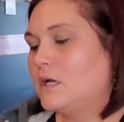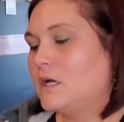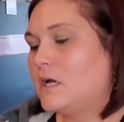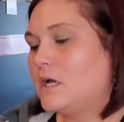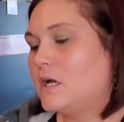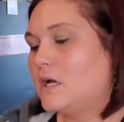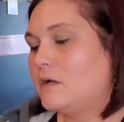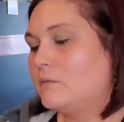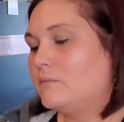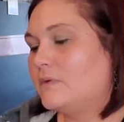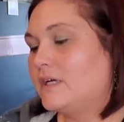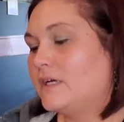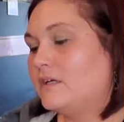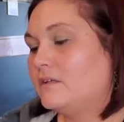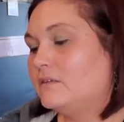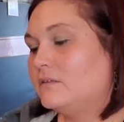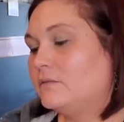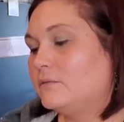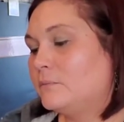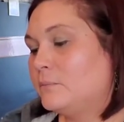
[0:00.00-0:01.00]
um,
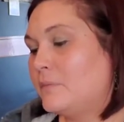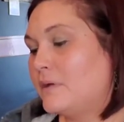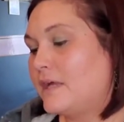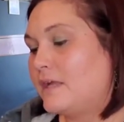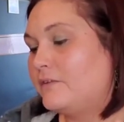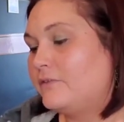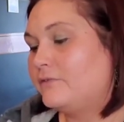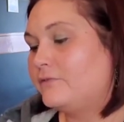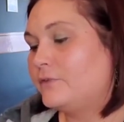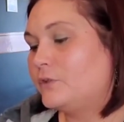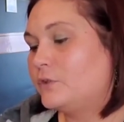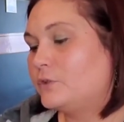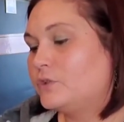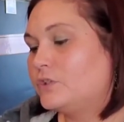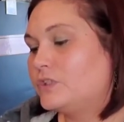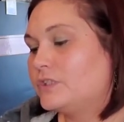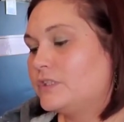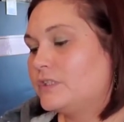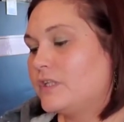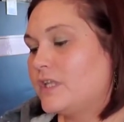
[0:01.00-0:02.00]
by
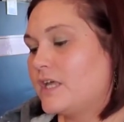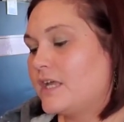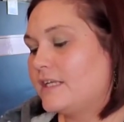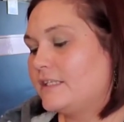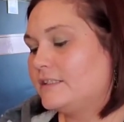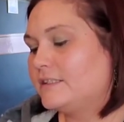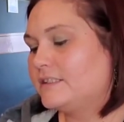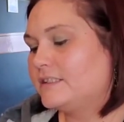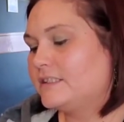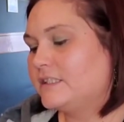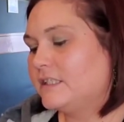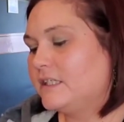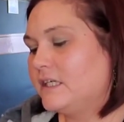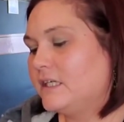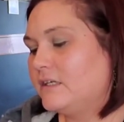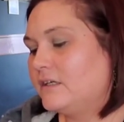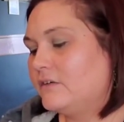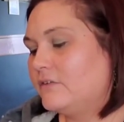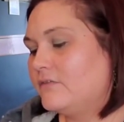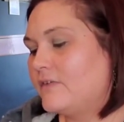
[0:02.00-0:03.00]
First Line
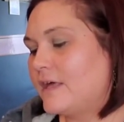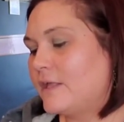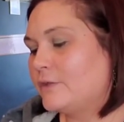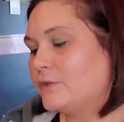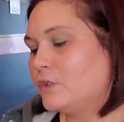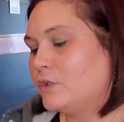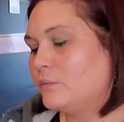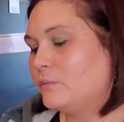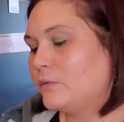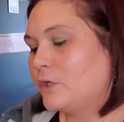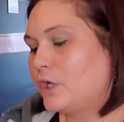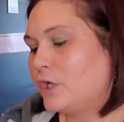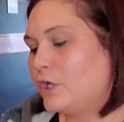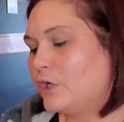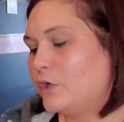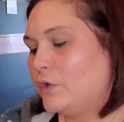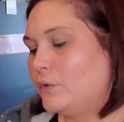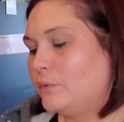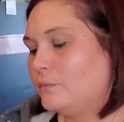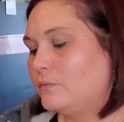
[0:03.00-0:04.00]
Sleek, a volume
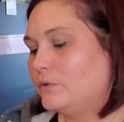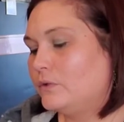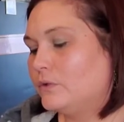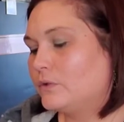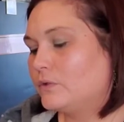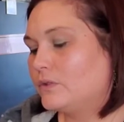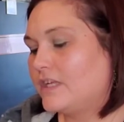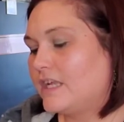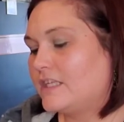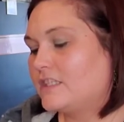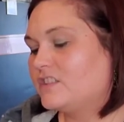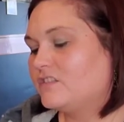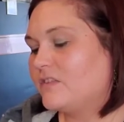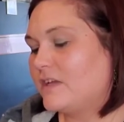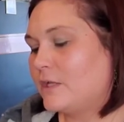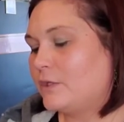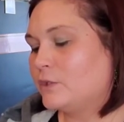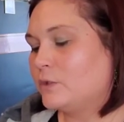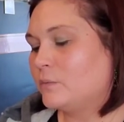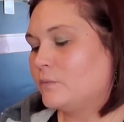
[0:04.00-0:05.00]
comb, creates
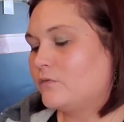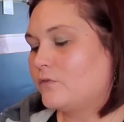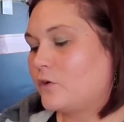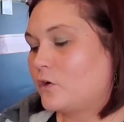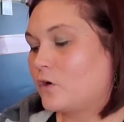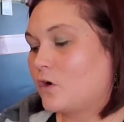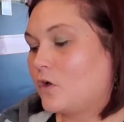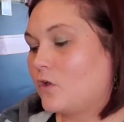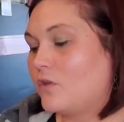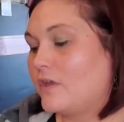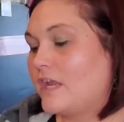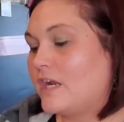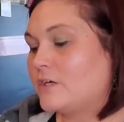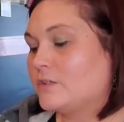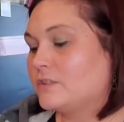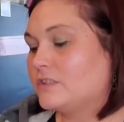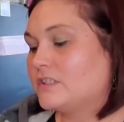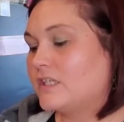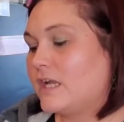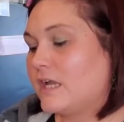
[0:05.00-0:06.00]
volume for all
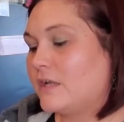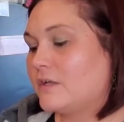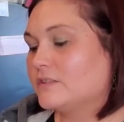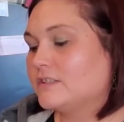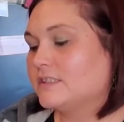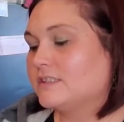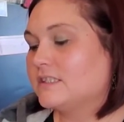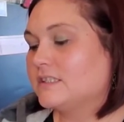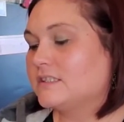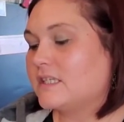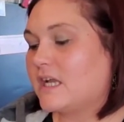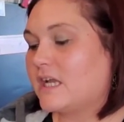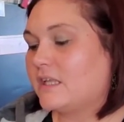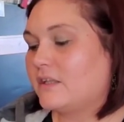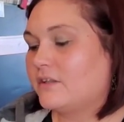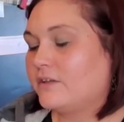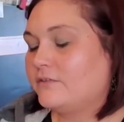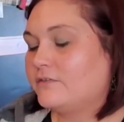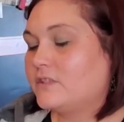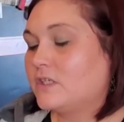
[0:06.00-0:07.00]
hairstyles. It says, I
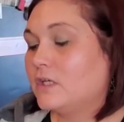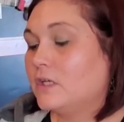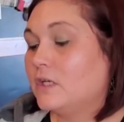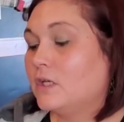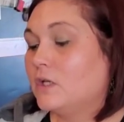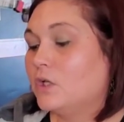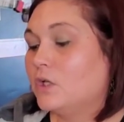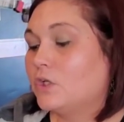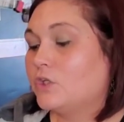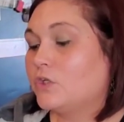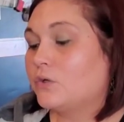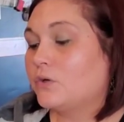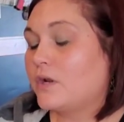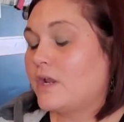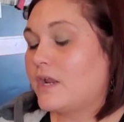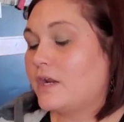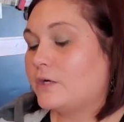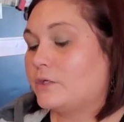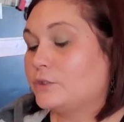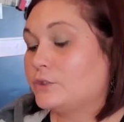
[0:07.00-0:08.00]
lift your
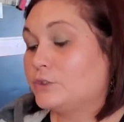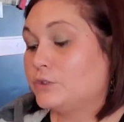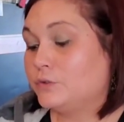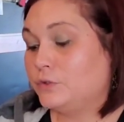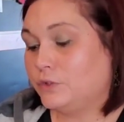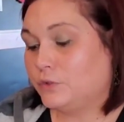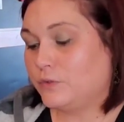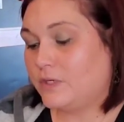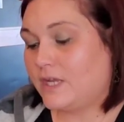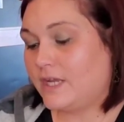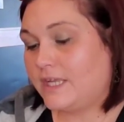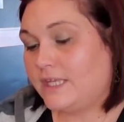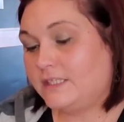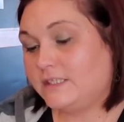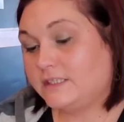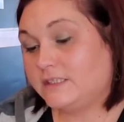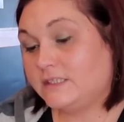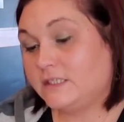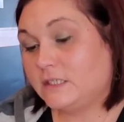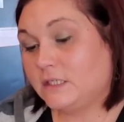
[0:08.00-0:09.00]
hair to new
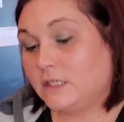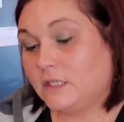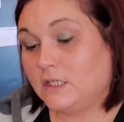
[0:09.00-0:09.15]
heights.